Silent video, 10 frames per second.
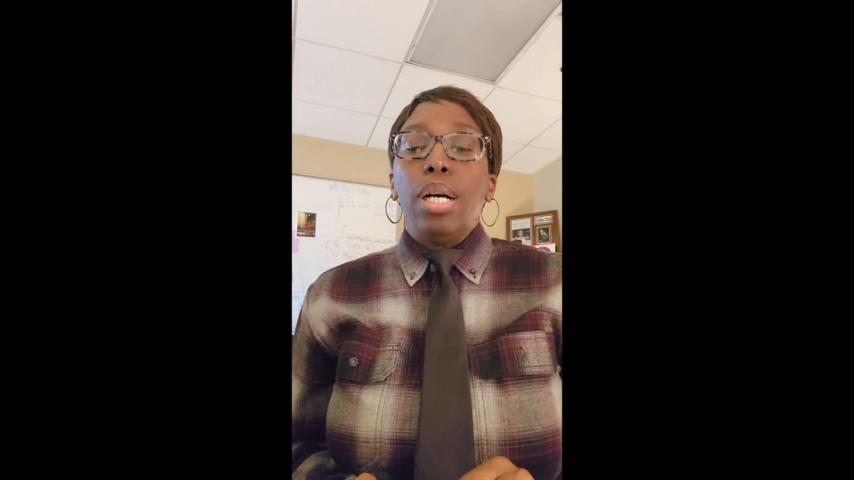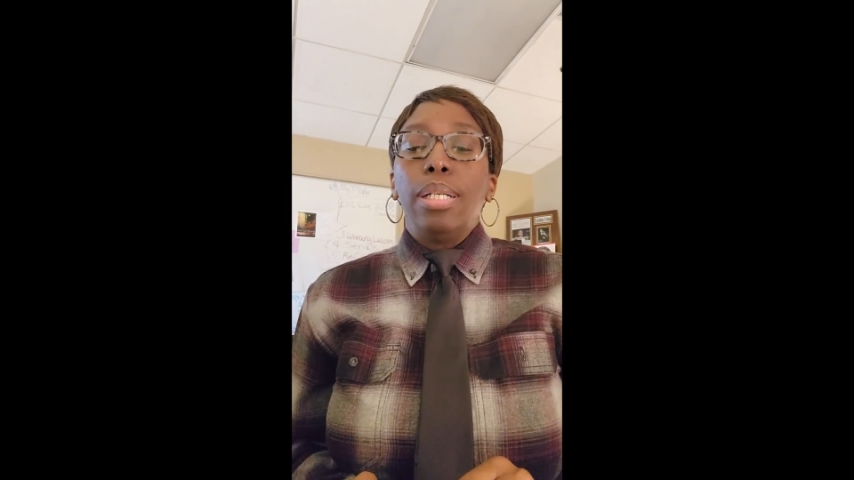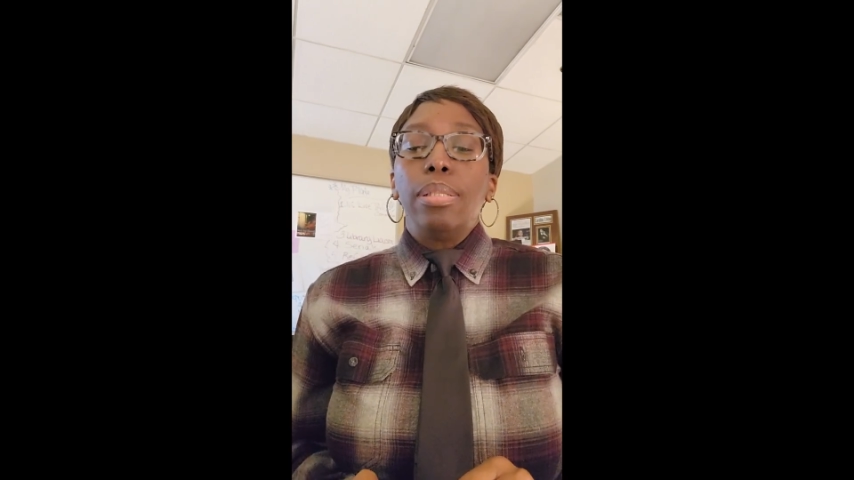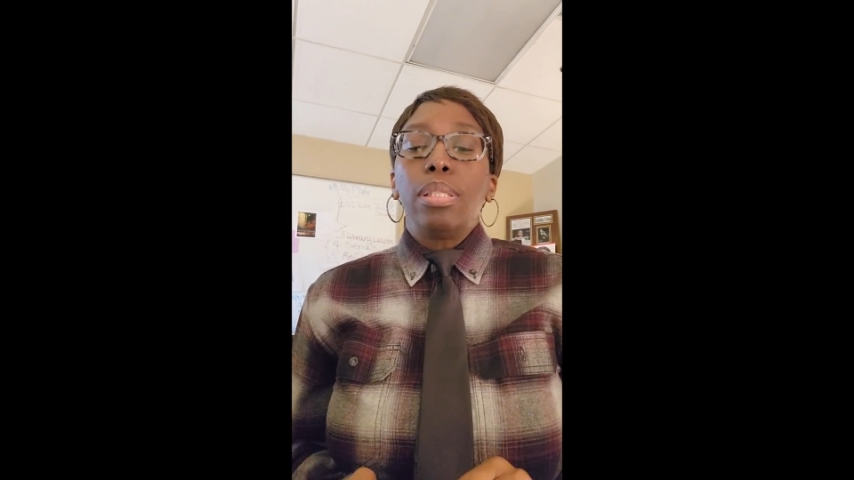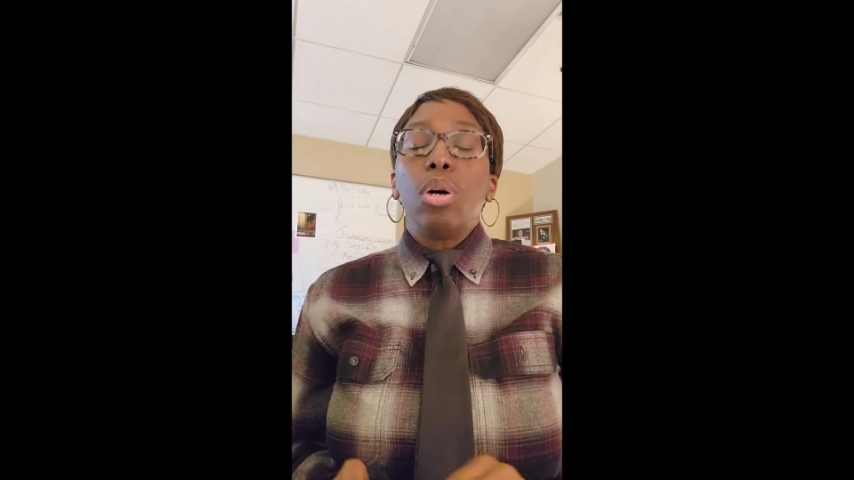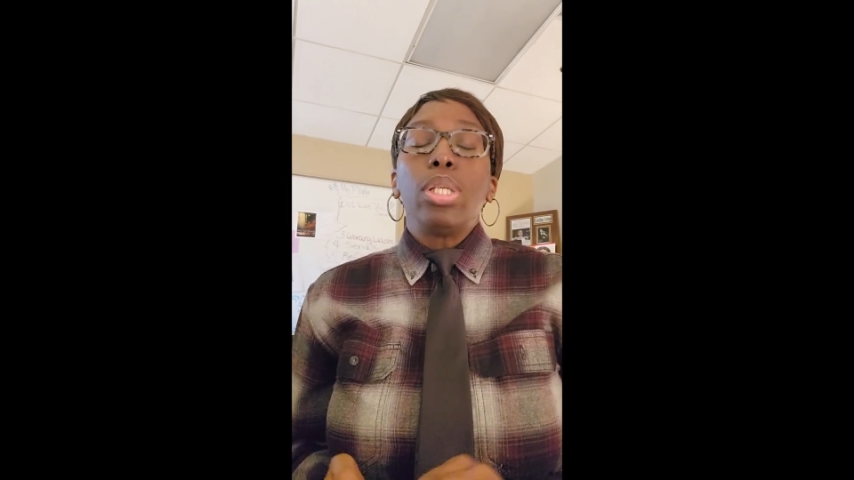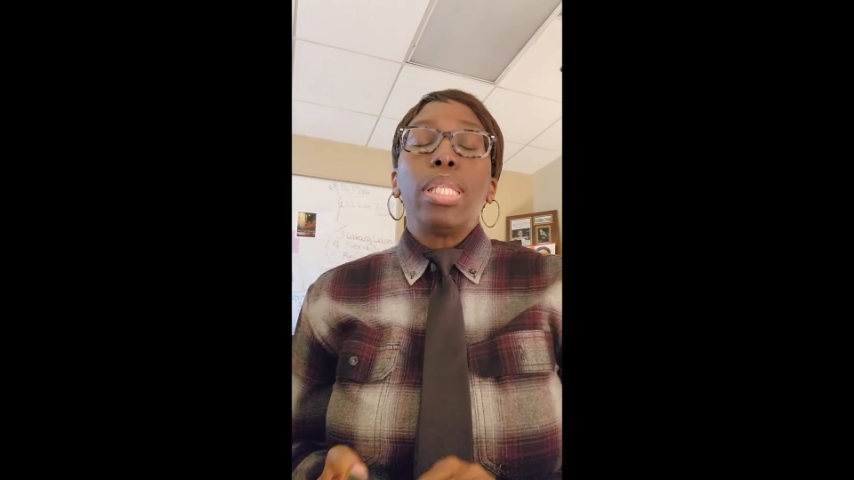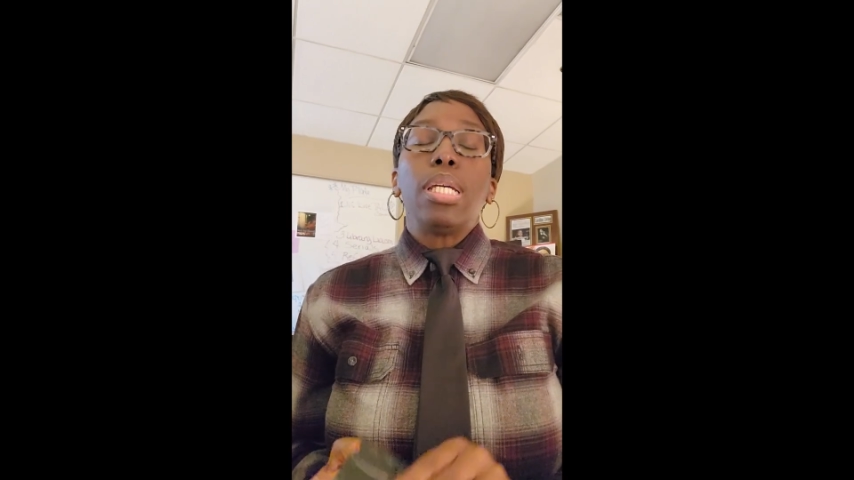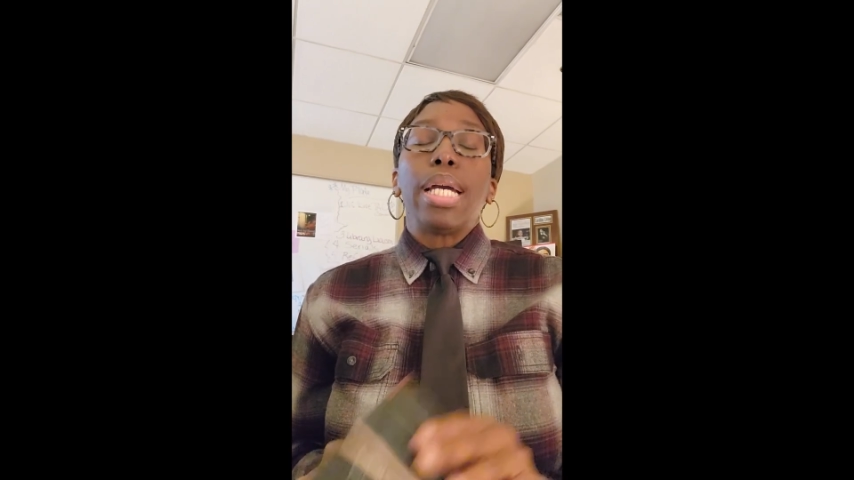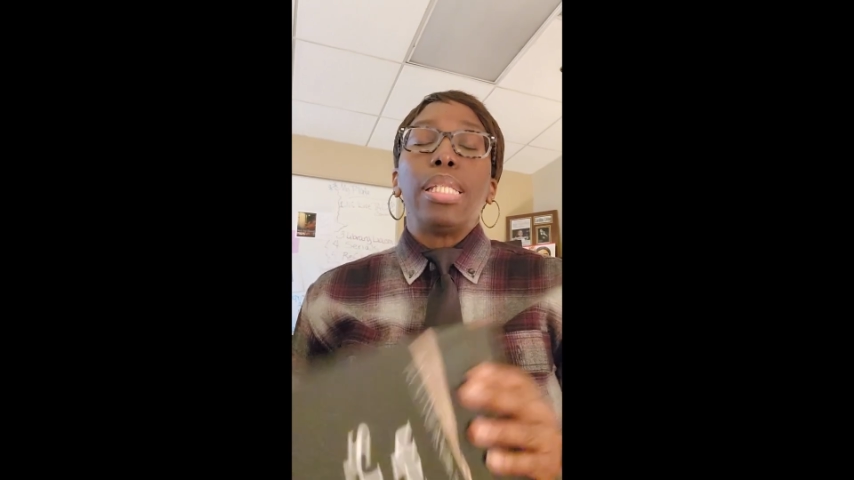The
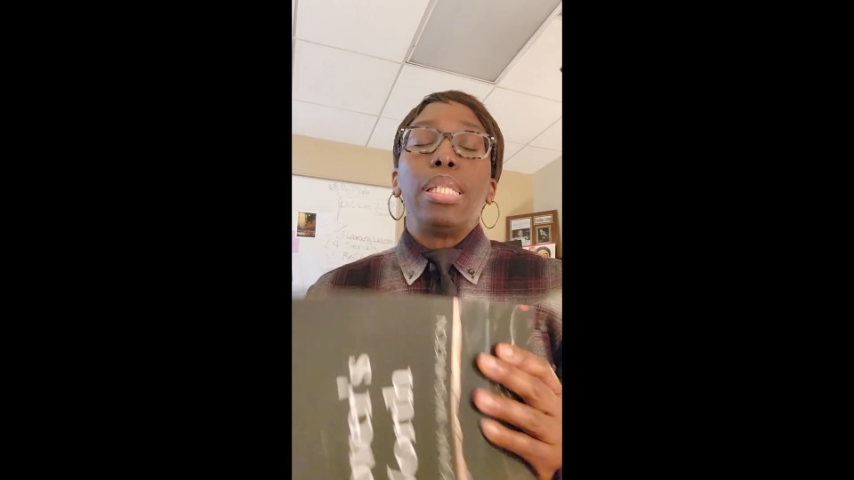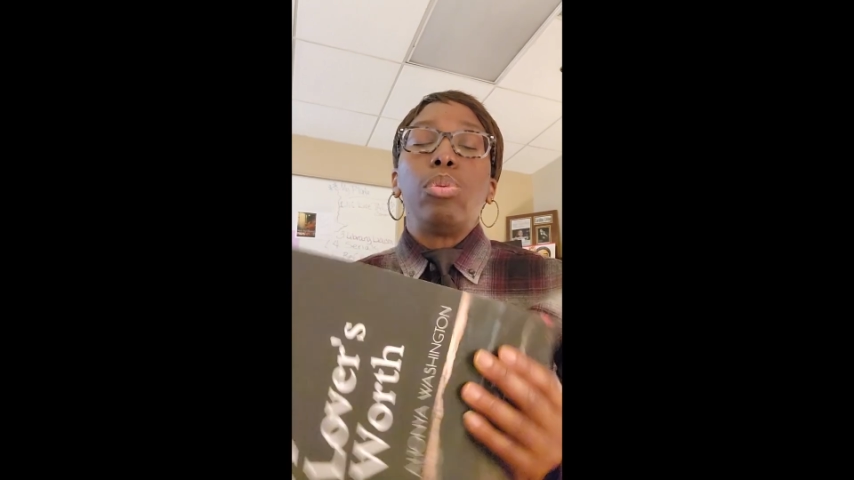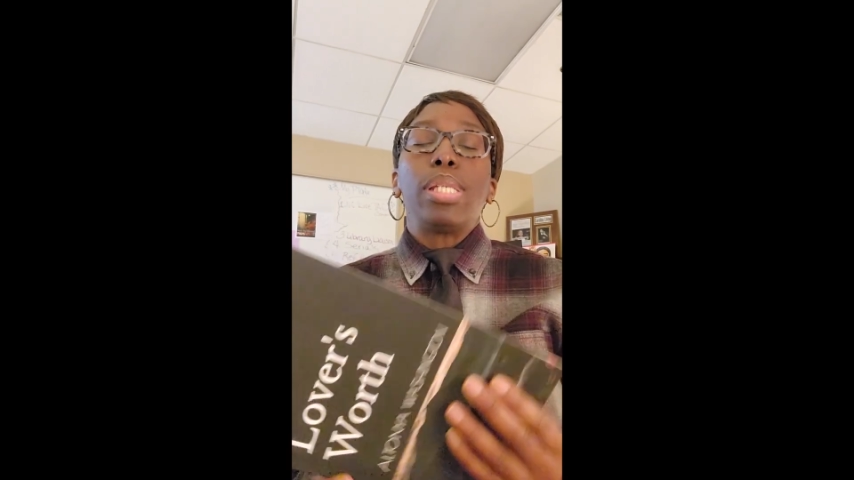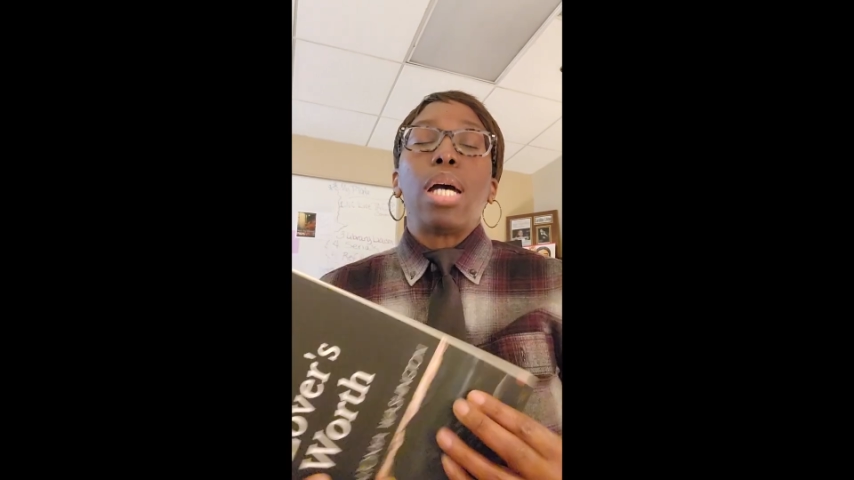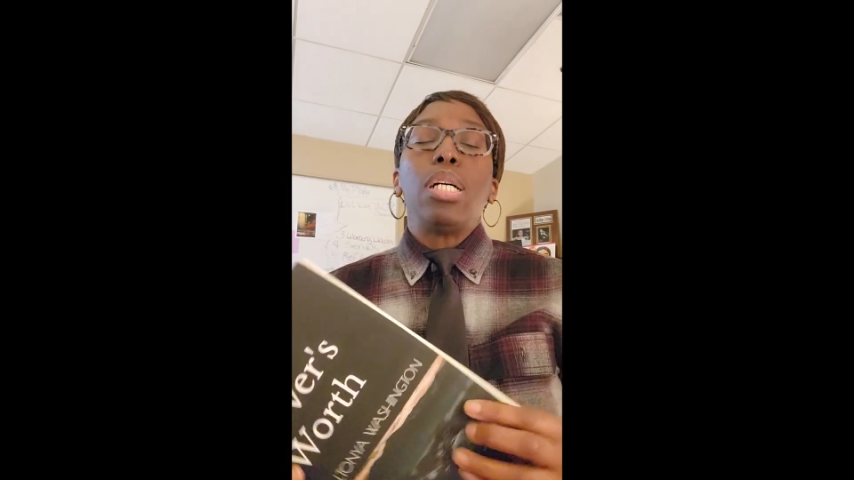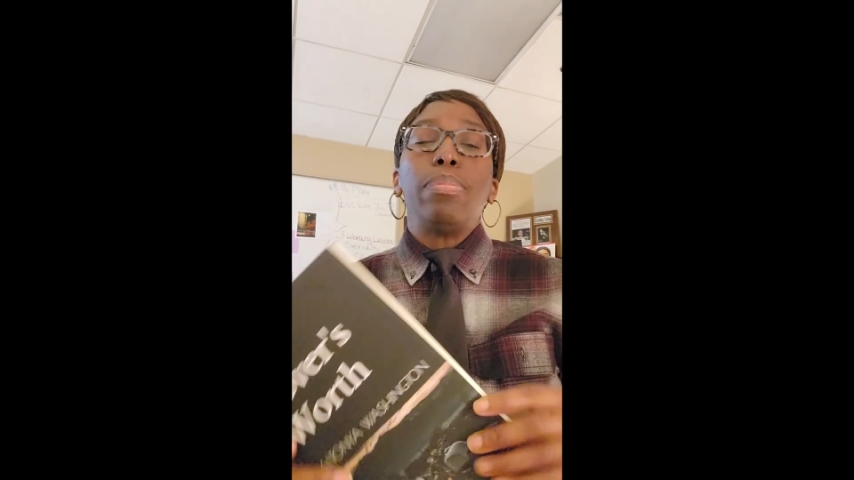only thing I did was